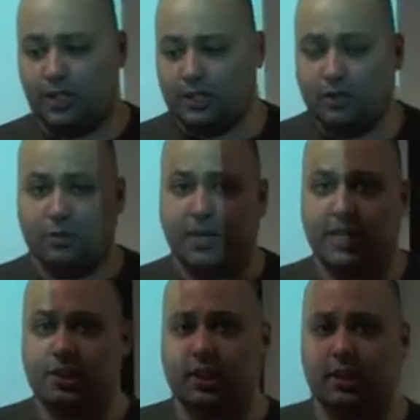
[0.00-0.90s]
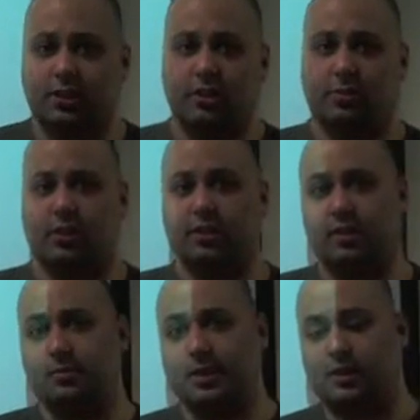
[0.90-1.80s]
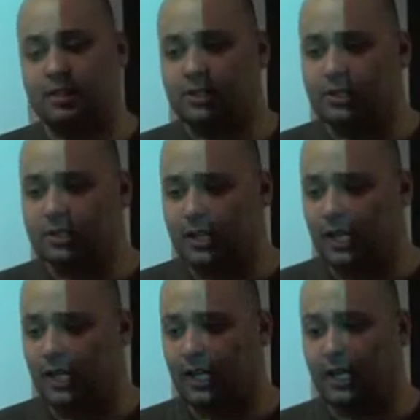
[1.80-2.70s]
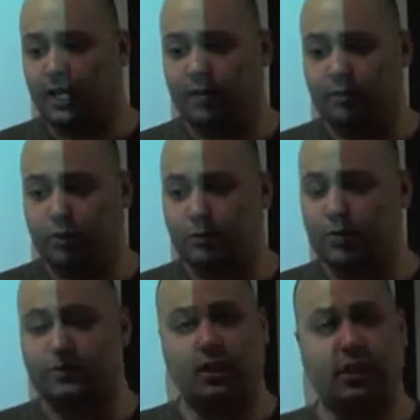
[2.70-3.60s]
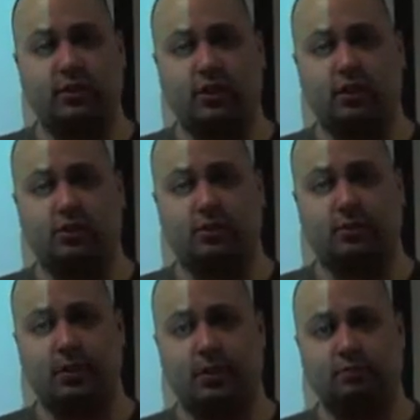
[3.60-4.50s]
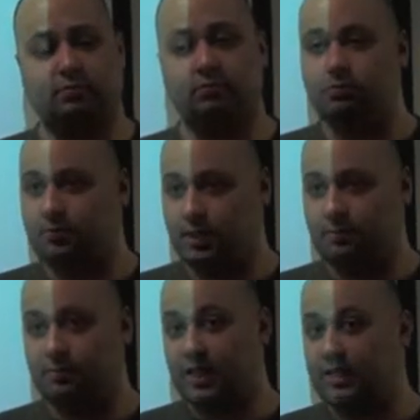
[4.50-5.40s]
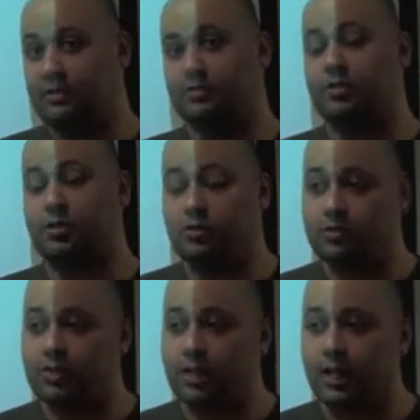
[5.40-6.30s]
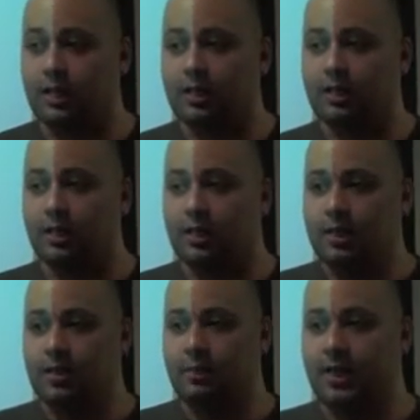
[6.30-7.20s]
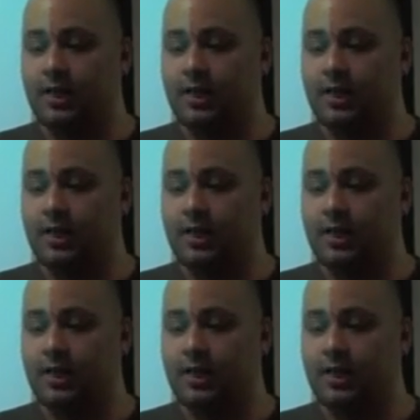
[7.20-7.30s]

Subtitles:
I did all my education abroad in the Middle East. We moved around a lot, so I've been in many different schools and that. But